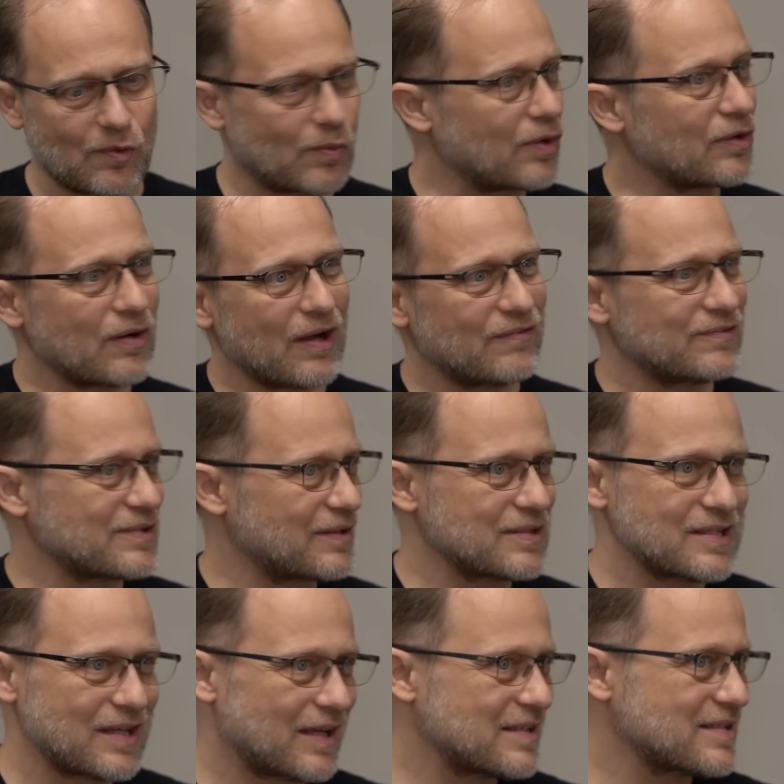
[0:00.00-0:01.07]
the Warcraft
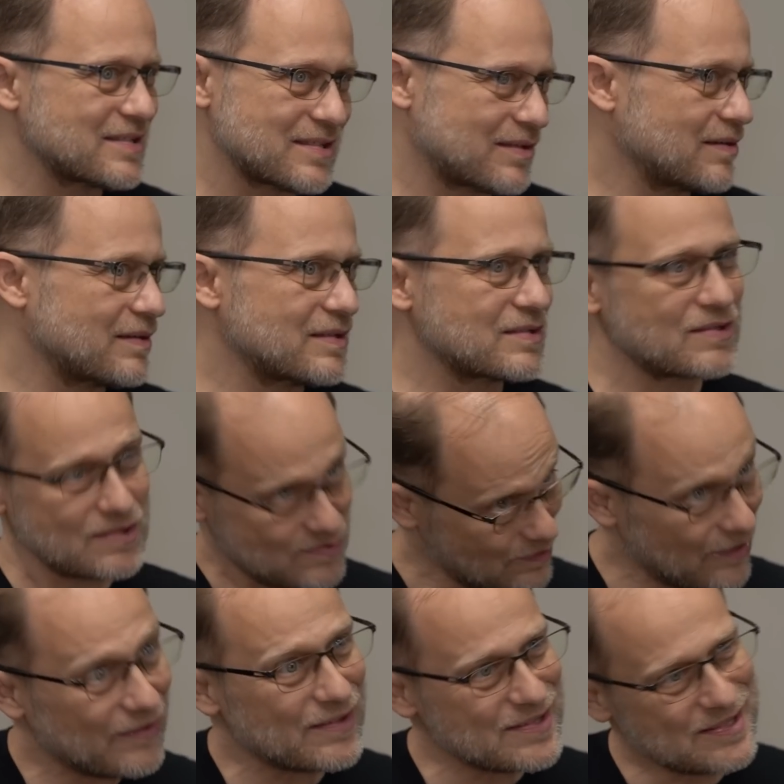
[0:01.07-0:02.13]
RTS series as
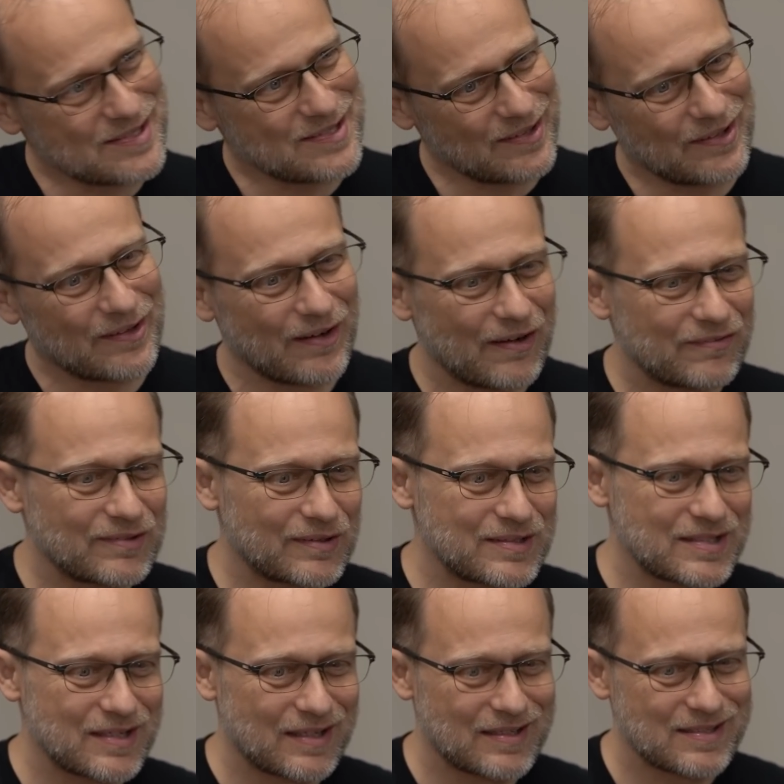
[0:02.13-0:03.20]
well as the Starcraft
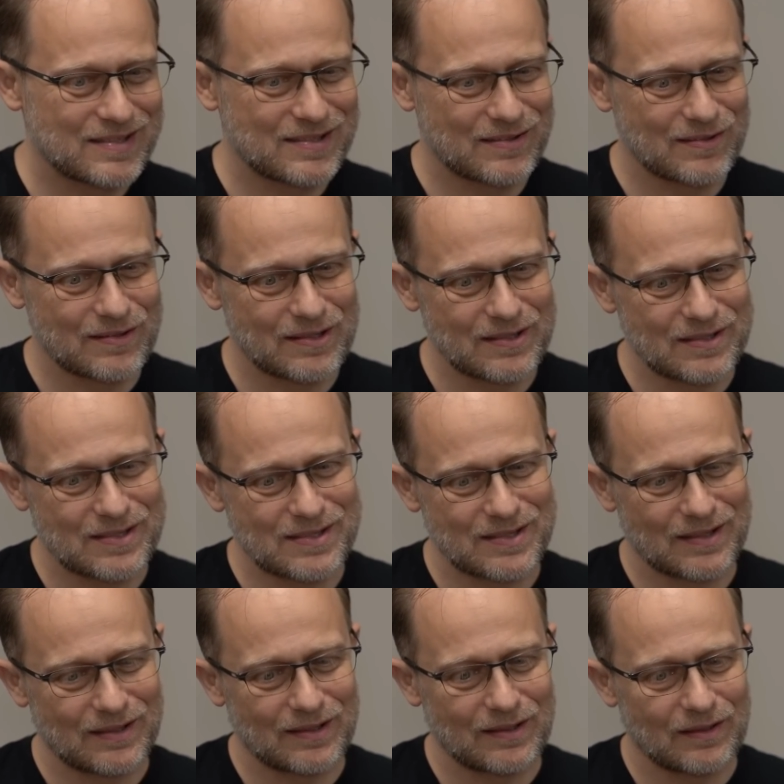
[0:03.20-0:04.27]
RTS series
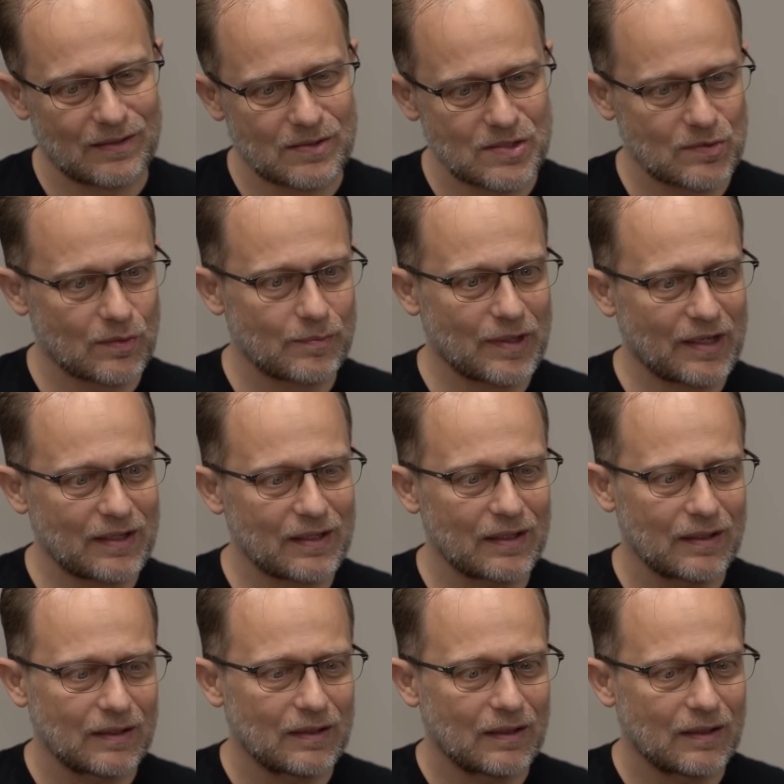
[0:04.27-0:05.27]
in Stormgate,